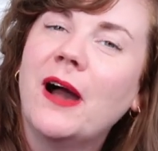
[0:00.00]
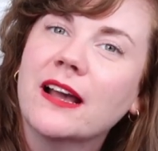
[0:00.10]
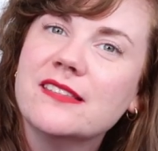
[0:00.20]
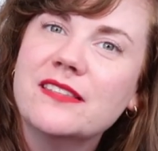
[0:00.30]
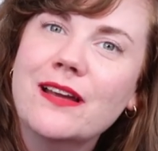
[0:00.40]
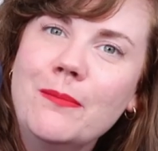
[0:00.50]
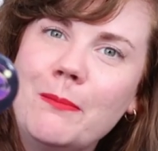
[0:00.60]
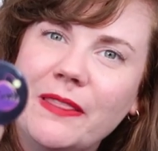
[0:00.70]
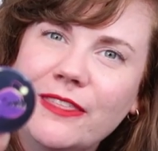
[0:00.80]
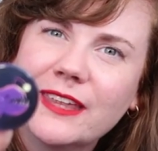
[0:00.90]
box is our
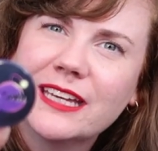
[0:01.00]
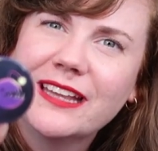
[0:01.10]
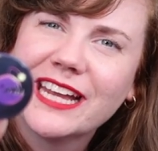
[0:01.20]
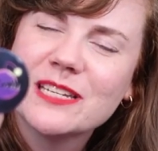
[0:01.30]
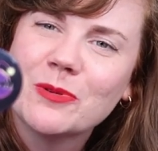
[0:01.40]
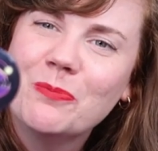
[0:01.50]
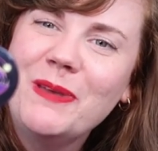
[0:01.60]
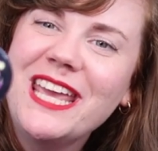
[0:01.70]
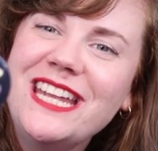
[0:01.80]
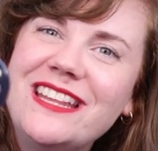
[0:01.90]
monthly
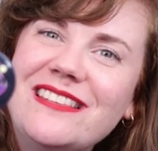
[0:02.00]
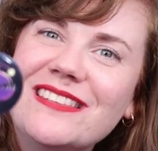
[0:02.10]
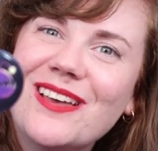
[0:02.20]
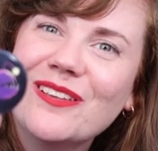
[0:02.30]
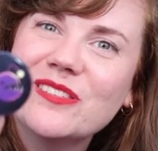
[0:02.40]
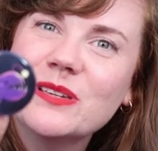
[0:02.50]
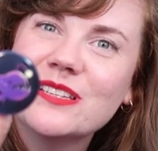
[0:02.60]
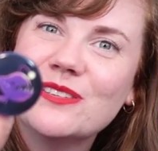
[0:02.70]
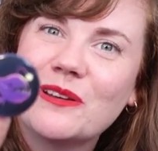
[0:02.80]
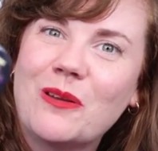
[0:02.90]
collectible pin. This is also
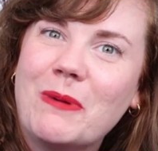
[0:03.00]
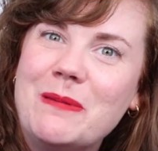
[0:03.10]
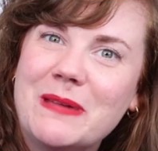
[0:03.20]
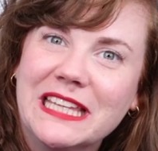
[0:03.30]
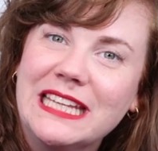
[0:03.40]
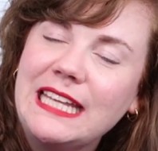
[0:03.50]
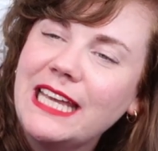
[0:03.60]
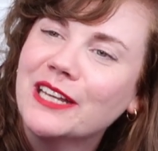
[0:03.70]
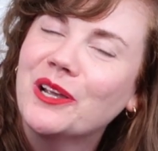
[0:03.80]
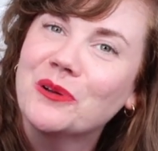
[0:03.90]
illustrated by
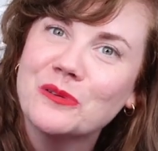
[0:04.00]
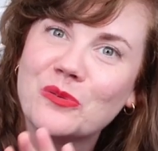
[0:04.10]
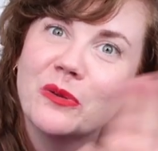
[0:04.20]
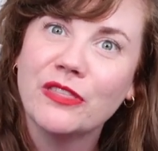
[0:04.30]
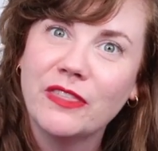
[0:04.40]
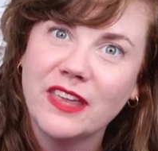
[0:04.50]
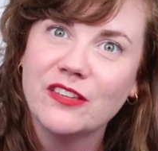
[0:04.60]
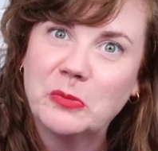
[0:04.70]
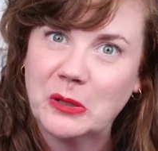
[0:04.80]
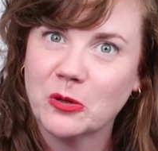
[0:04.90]
Melanie and goes with
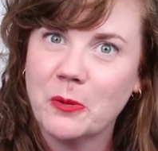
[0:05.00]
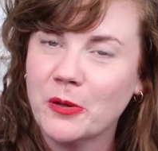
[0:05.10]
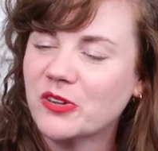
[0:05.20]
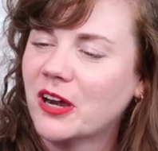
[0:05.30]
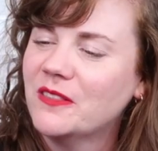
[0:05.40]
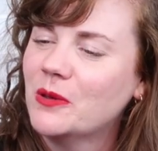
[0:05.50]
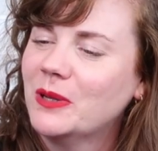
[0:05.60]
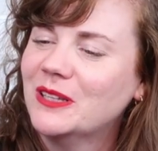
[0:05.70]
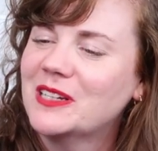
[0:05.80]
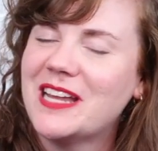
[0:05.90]
the spoiler postcard
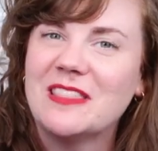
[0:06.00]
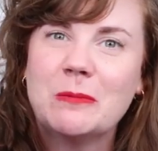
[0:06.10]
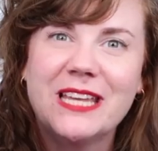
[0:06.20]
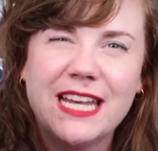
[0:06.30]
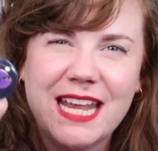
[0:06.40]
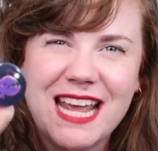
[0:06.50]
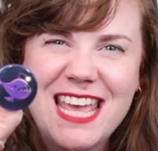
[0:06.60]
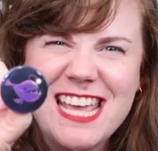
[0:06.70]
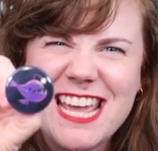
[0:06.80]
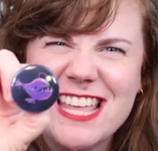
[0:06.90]
that we looked at the beginning.